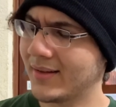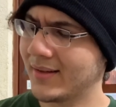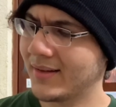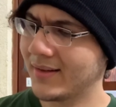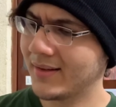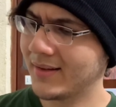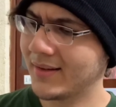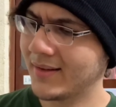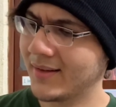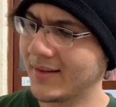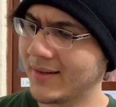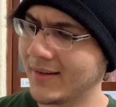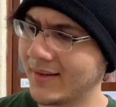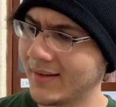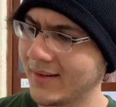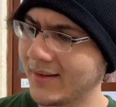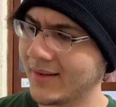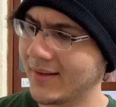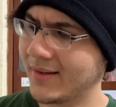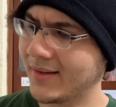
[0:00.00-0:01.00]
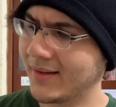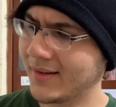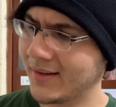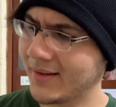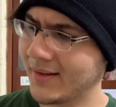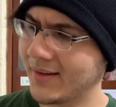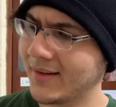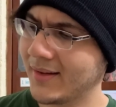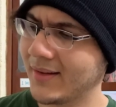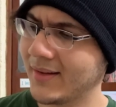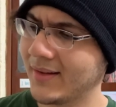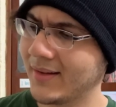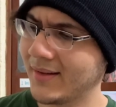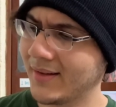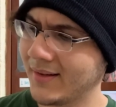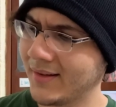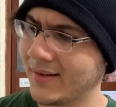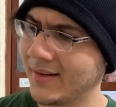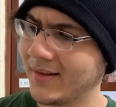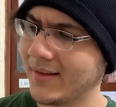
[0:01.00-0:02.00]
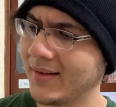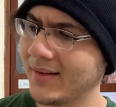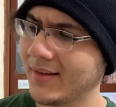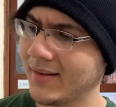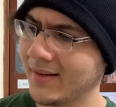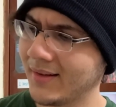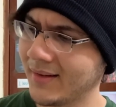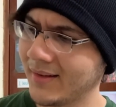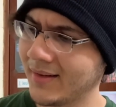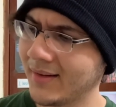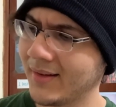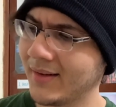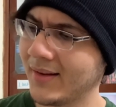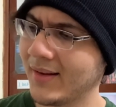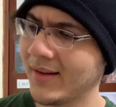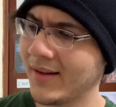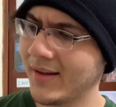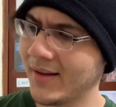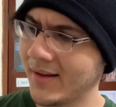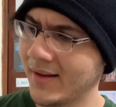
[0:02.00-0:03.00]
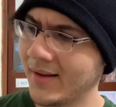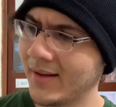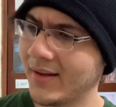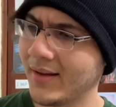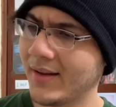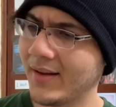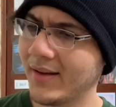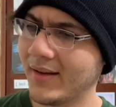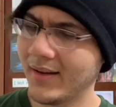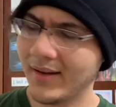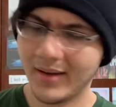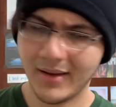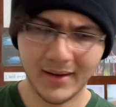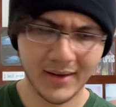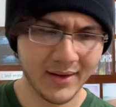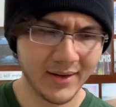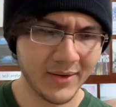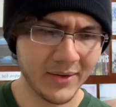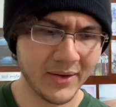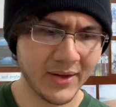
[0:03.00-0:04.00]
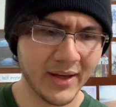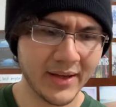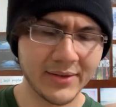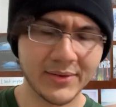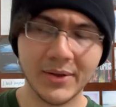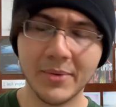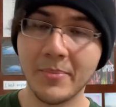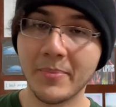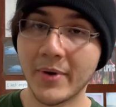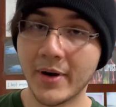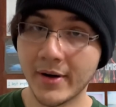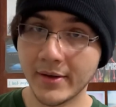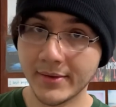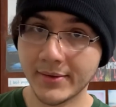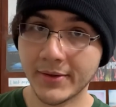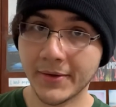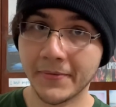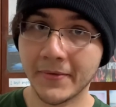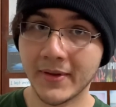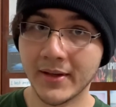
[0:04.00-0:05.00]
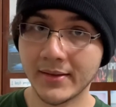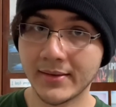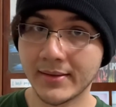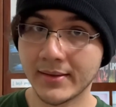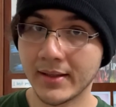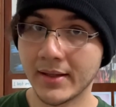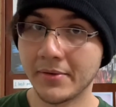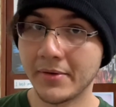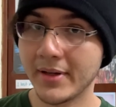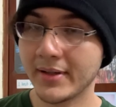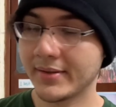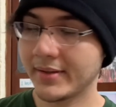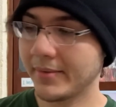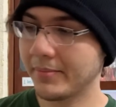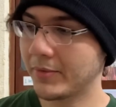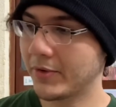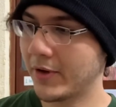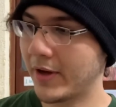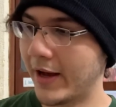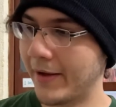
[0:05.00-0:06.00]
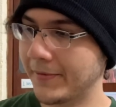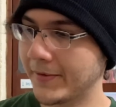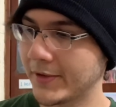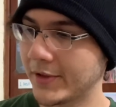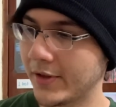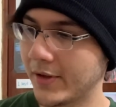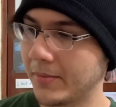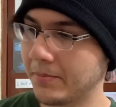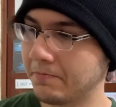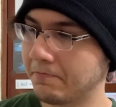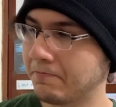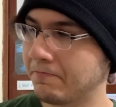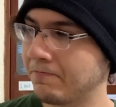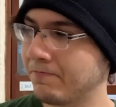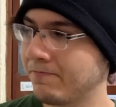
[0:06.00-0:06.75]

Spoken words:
while you furrow like the lion. Okay, some parts of this lyric seem to have some